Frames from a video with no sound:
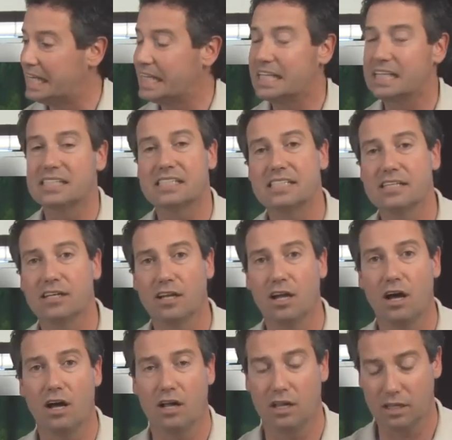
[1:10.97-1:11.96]
they'll still
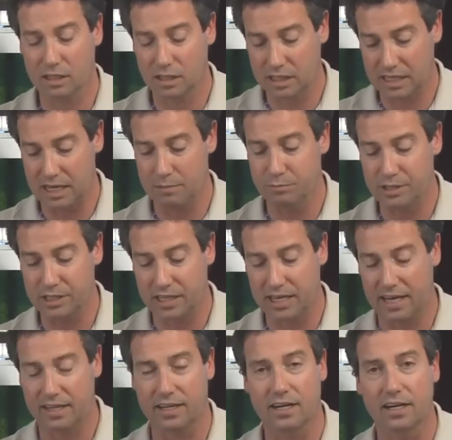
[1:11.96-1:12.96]
all come
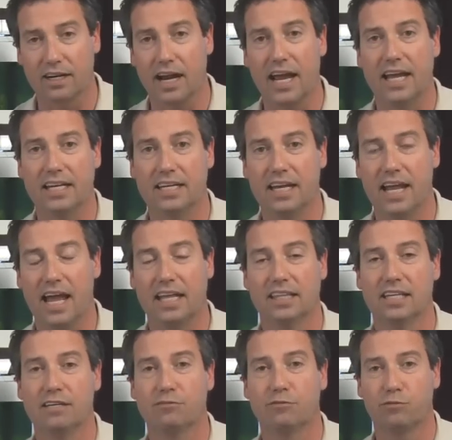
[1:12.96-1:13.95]
together
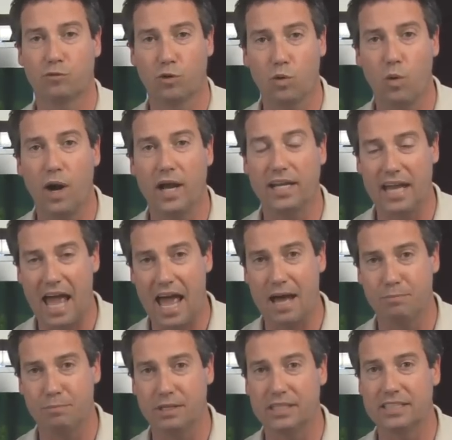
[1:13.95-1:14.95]
and live quite
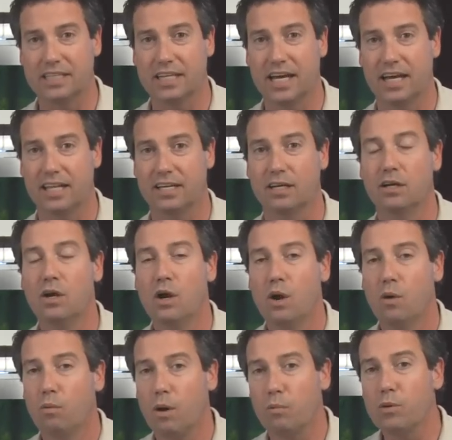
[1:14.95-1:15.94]
happily together.
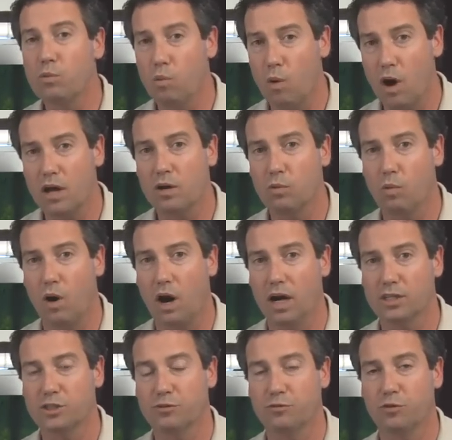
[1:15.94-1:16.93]
What we want to
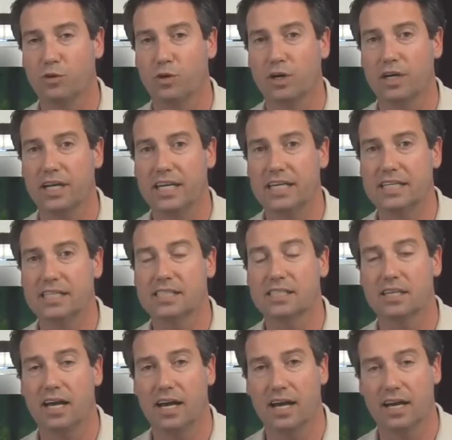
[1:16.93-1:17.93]
watch for
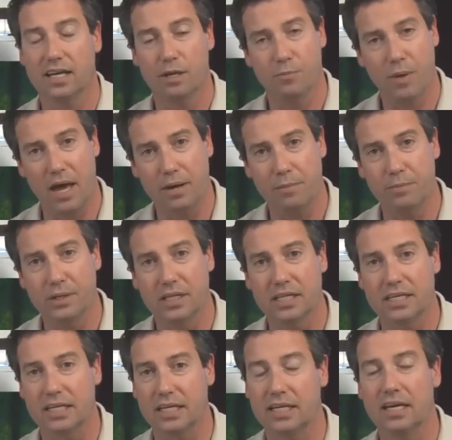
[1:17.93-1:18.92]
is
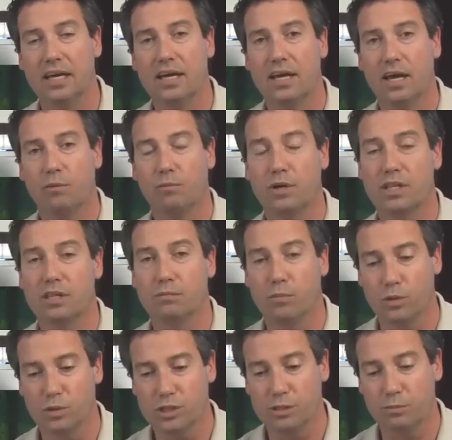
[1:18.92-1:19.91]
compatibility, and one of the
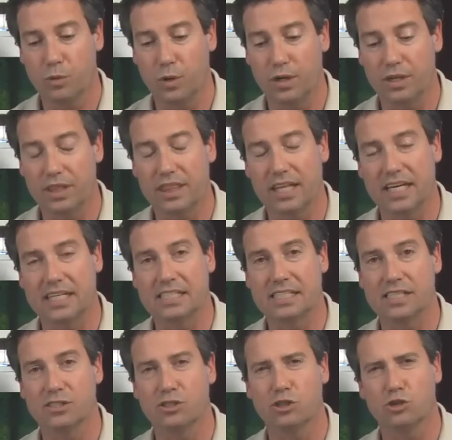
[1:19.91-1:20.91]
most important
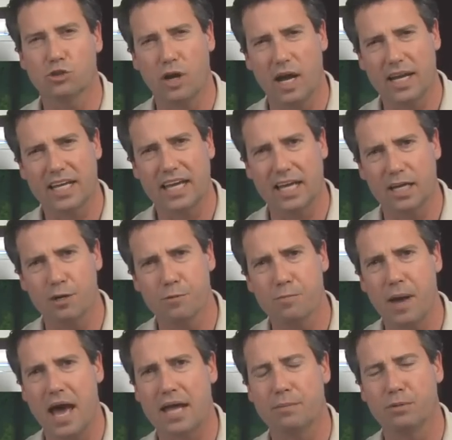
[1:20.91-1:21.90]
things is to try to get
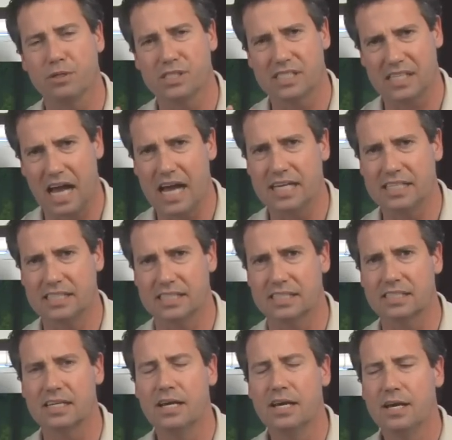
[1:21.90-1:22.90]
compatible
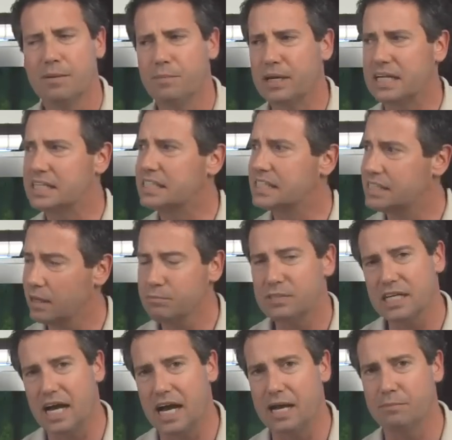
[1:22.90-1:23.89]
sizes, because
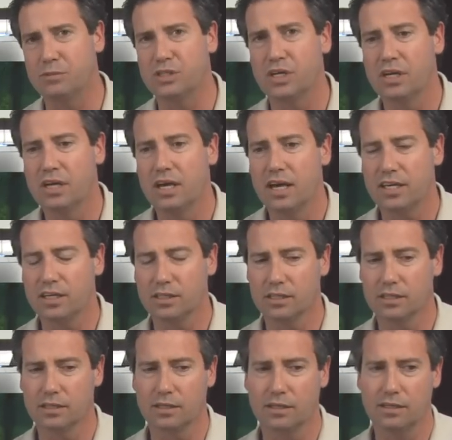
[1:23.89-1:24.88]
sometimes
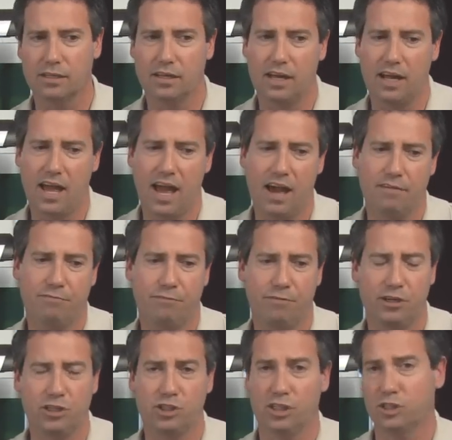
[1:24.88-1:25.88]
you'll have
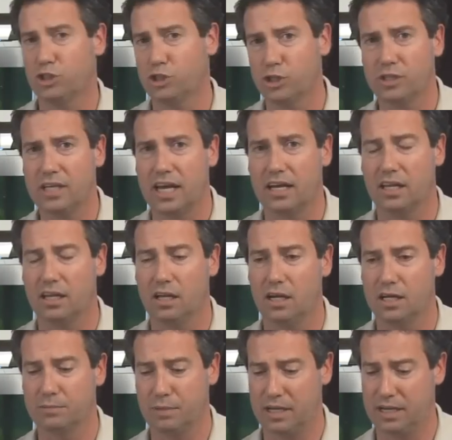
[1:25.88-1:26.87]
fish that should get
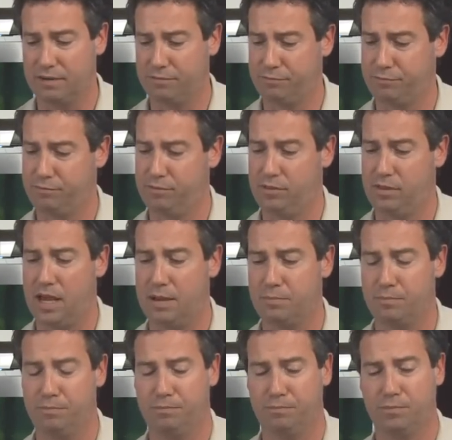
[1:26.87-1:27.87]
along, but if
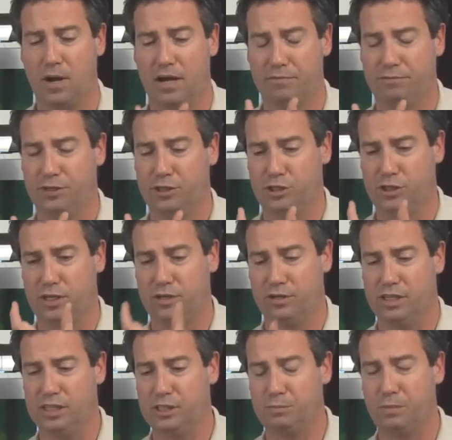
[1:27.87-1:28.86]
I've got fish that are
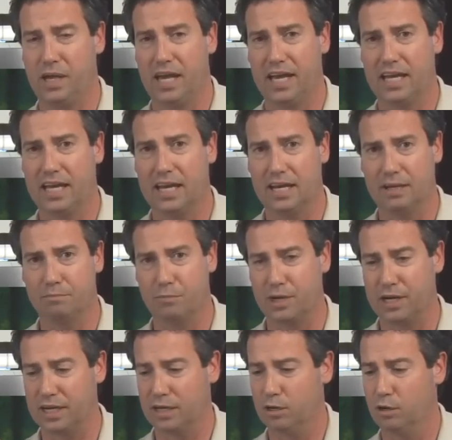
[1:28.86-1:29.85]
this big and I'm
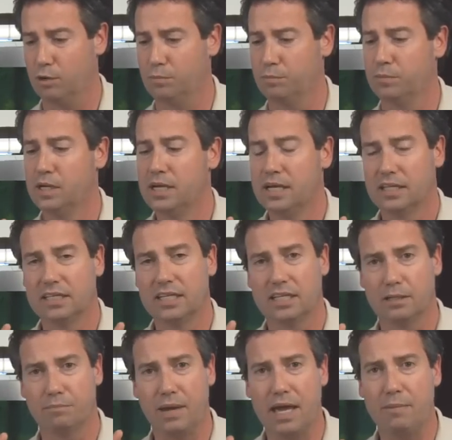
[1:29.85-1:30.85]
bringing home
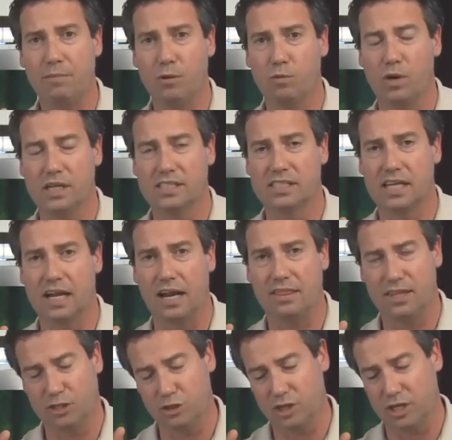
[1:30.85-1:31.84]
little baby ones that I
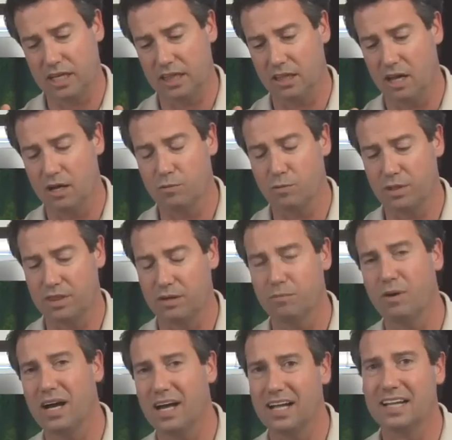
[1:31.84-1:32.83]
think should get along with
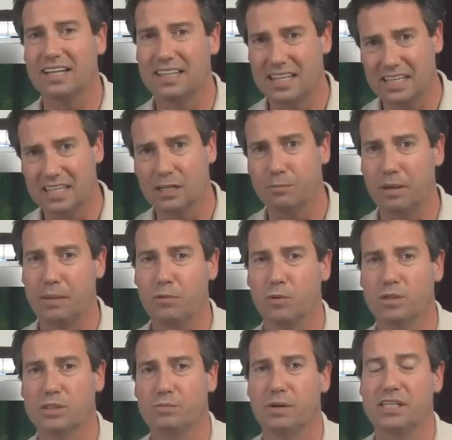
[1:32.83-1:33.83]
them, well, the little baby
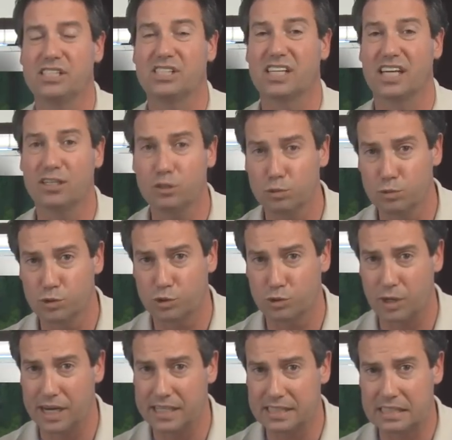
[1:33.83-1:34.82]
ones might just get too
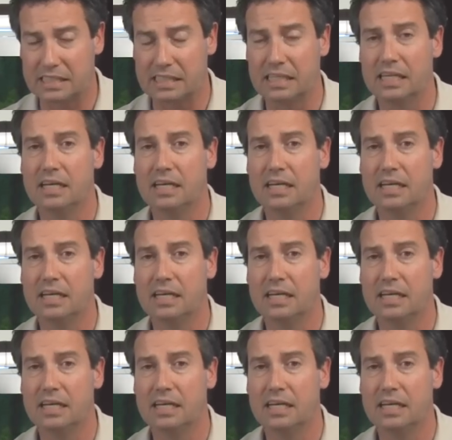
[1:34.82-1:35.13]
stressed